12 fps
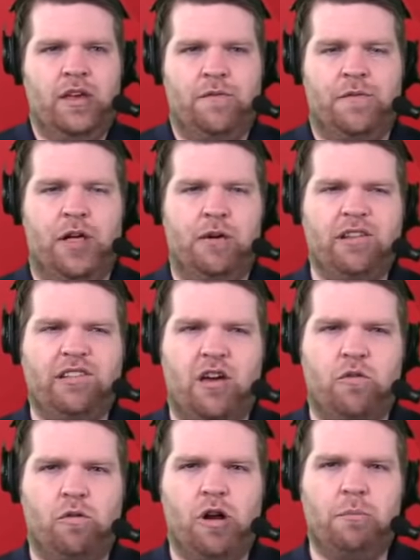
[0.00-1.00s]
Follow us
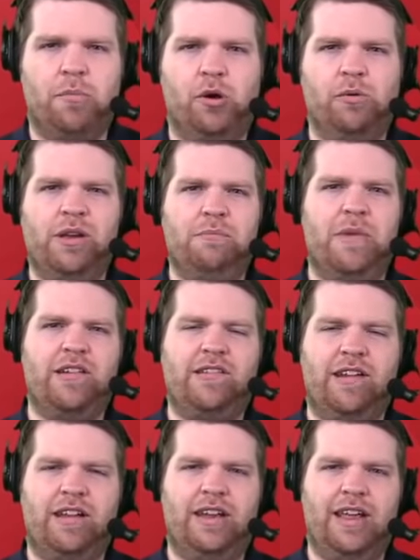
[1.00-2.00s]
on Rumble. We
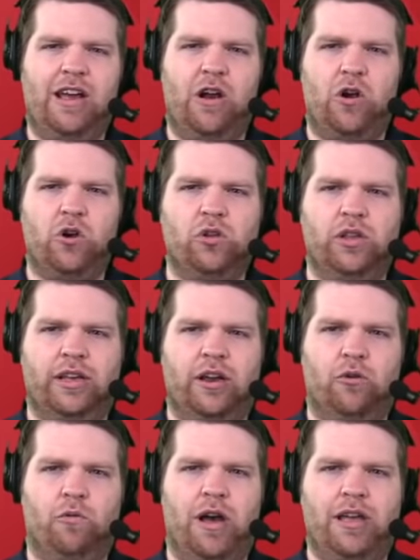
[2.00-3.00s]
mentioned it
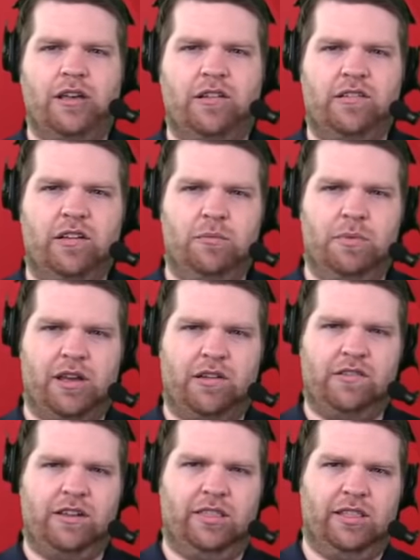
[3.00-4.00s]
earlier why you should, because
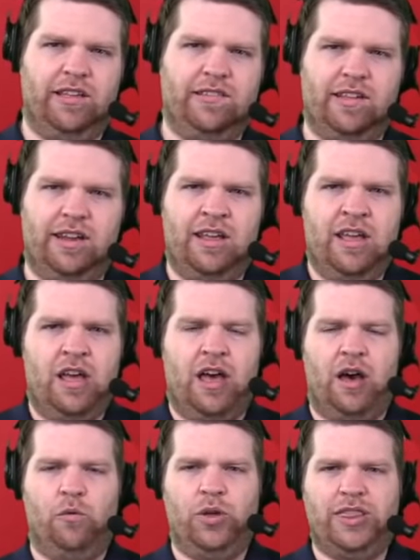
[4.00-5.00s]
you can listen
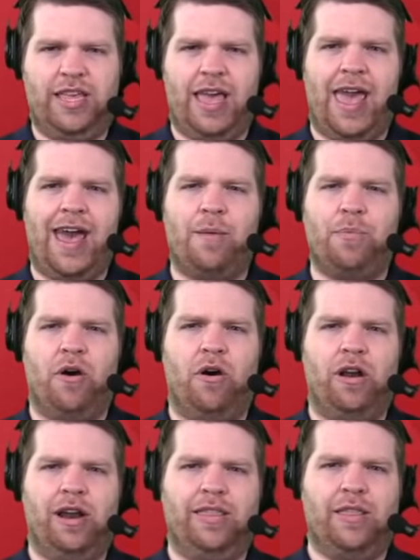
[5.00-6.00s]
with the app
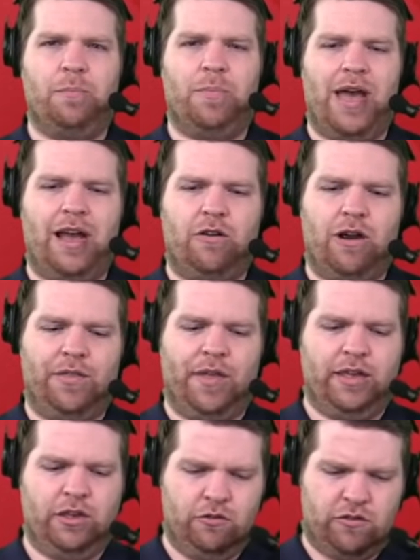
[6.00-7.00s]
on in the background.
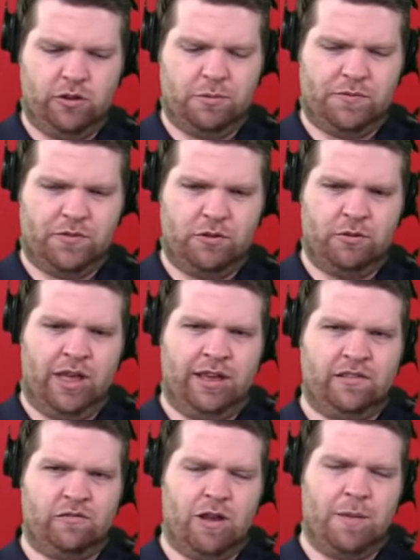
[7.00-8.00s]
Like YouTube, if you like
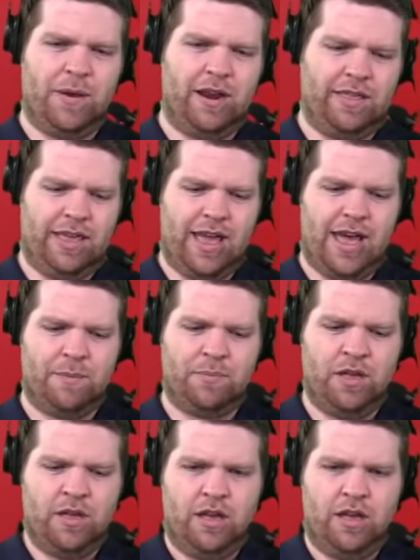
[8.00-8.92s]
swipe out of the app,